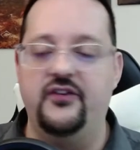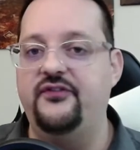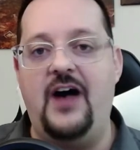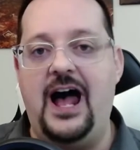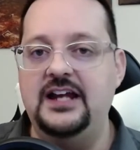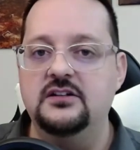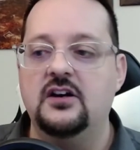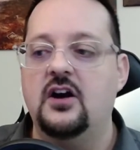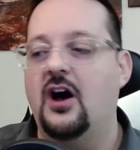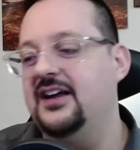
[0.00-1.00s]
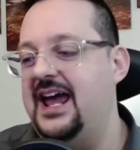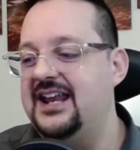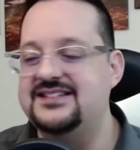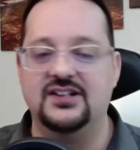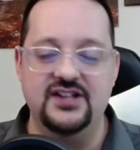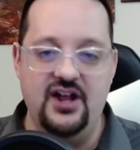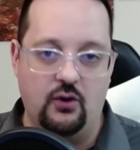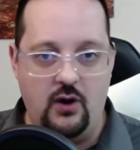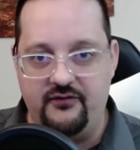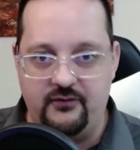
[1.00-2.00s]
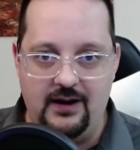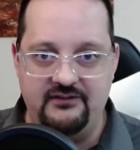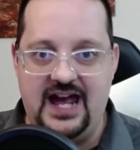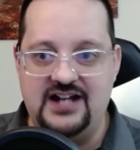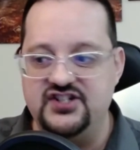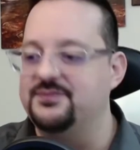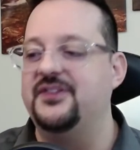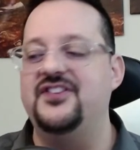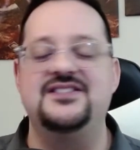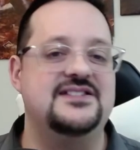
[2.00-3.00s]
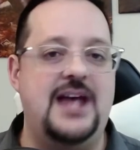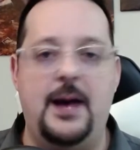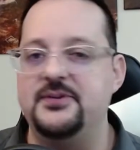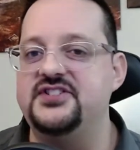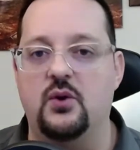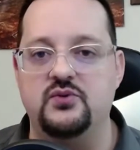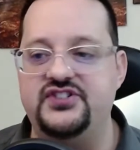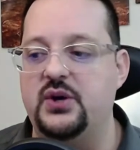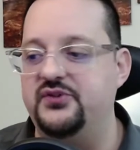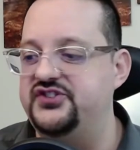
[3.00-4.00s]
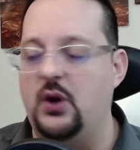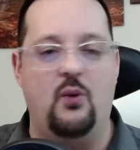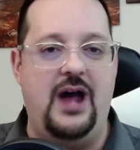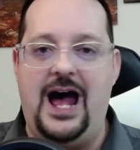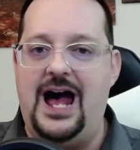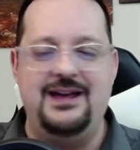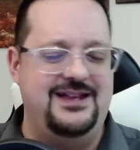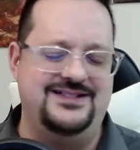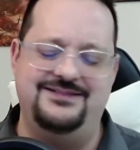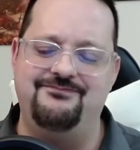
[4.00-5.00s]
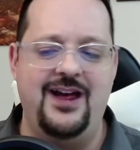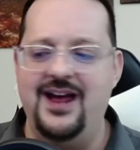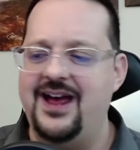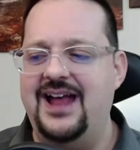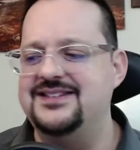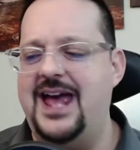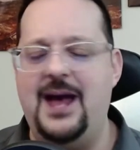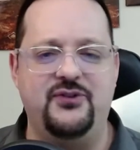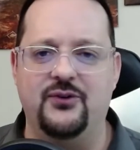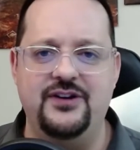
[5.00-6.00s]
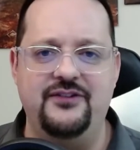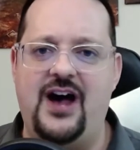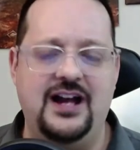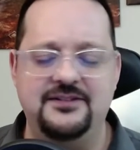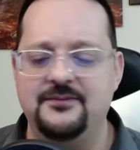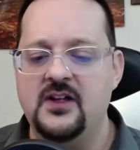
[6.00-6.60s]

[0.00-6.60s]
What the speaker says: fine. Again, it's a little rough around the edges, but this is episode 2, so it's absolutely fine.